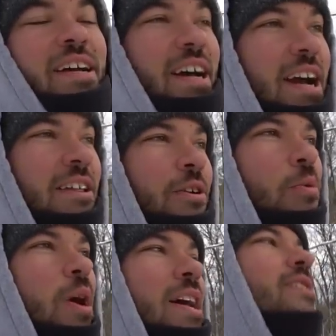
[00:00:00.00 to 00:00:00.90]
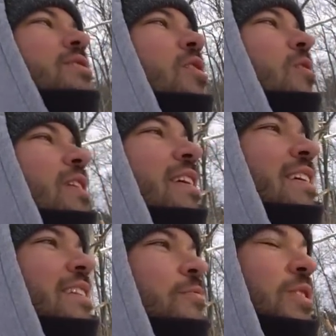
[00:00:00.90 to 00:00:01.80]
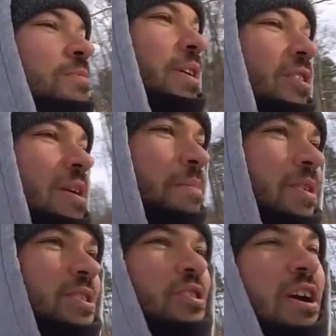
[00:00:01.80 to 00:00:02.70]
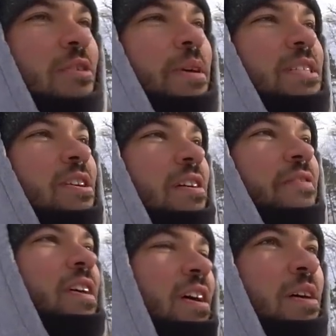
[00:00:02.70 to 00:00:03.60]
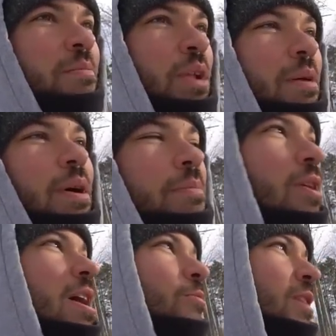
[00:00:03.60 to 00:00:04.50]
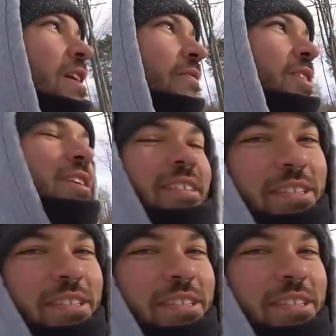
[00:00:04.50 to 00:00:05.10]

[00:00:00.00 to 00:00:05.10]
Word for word: I got a little wet. So went to my grandparents, dried out my stuff, blah blah blah whatever.